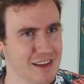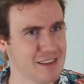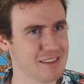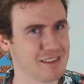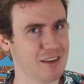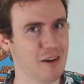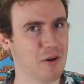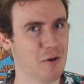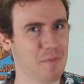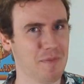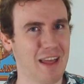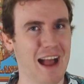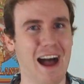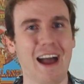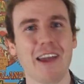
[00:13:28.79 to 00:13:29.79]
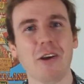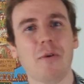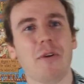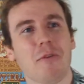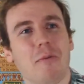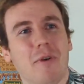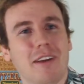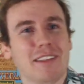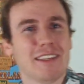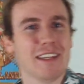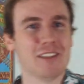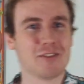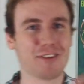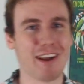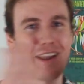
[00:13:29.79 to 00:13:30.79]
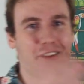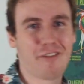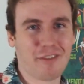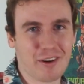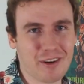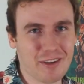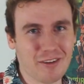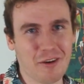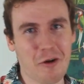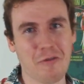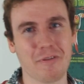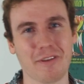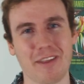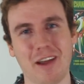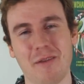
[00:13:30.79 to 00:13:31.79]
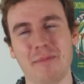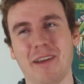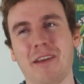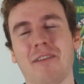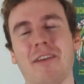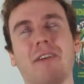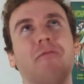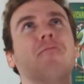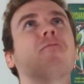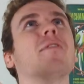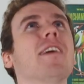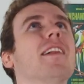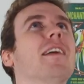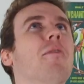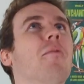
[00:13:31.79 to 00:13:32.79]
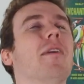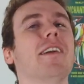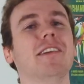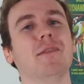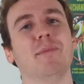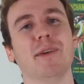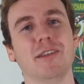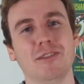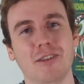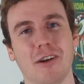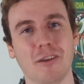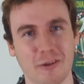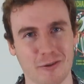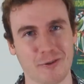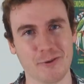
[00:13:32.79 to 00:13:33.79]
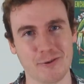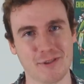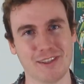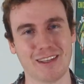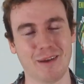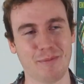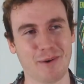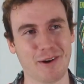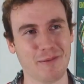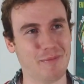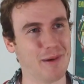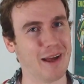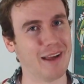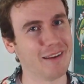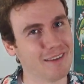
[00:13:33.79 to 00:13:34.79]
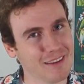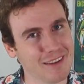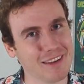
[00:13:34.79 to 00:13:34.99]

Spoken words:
So I always wanted to get transferred over there because I really wanted to be a Jungle Cruise skipper, but